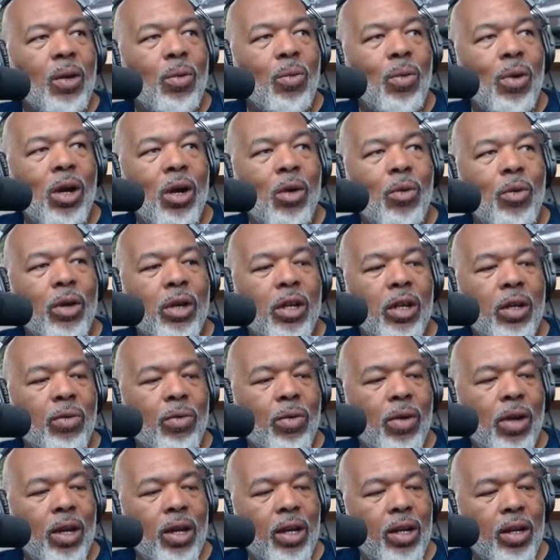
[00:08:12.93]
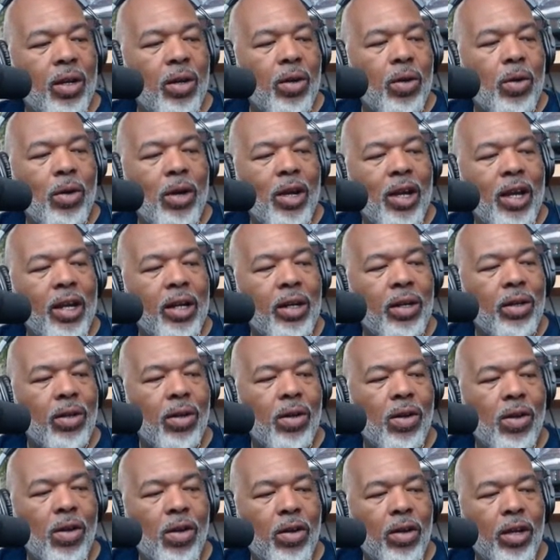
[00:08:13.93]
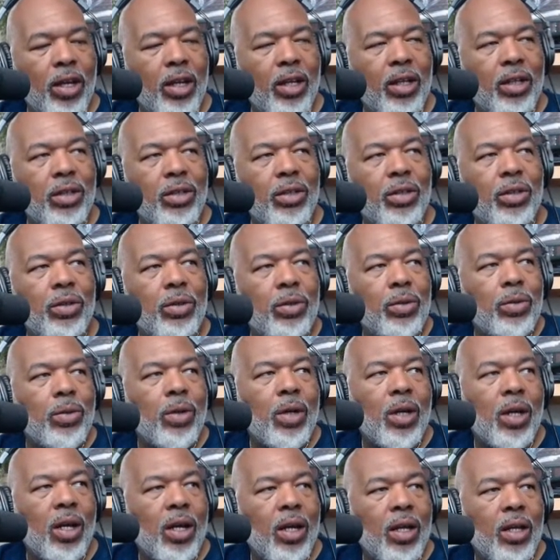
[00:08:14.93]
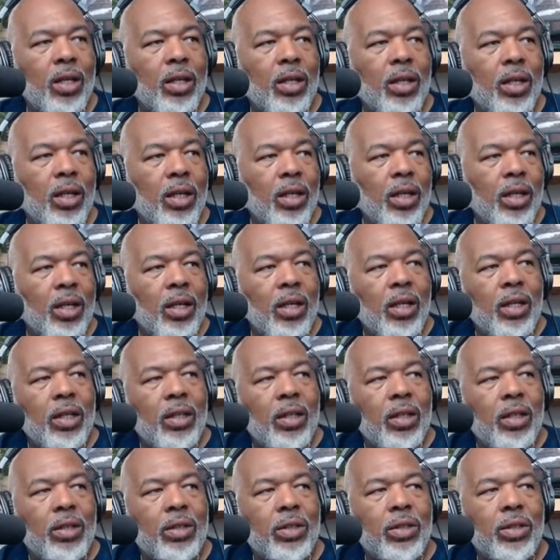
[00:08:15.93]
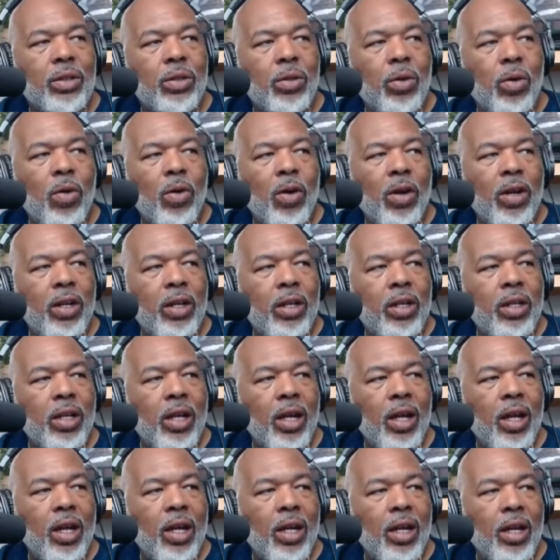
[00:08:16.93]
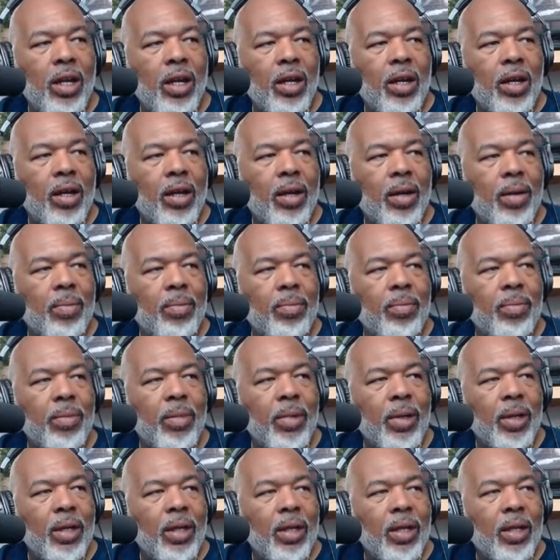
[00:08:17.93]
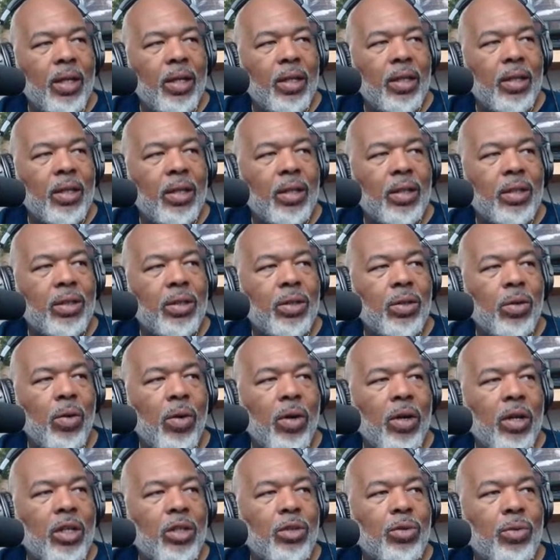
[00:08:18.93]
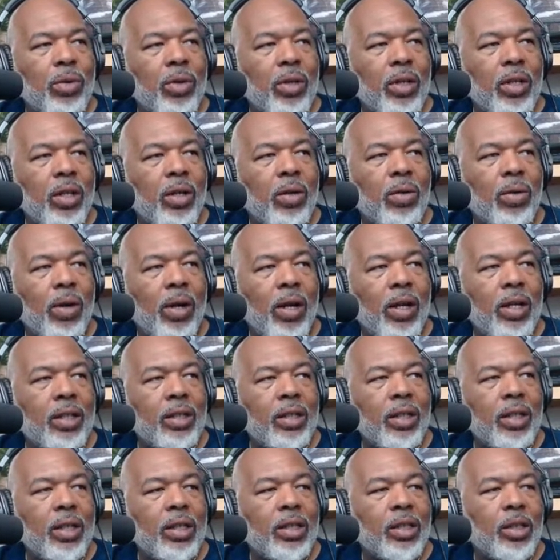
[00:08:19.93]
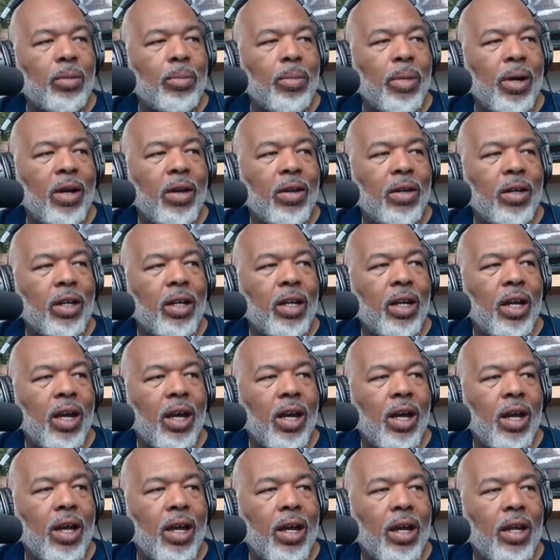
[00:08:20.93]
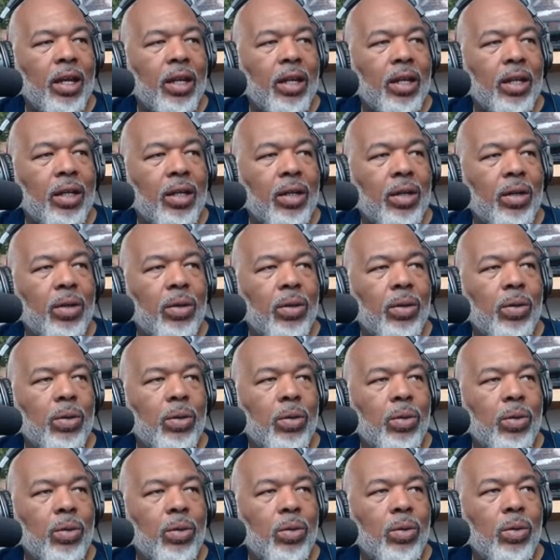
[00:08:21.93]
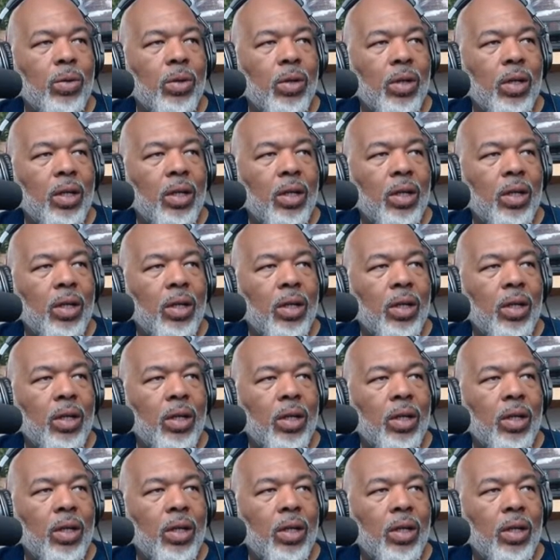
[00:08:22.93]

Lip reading: Well, we're getting ready to go headlong into this story today. This story is really crazy. It's about a guy who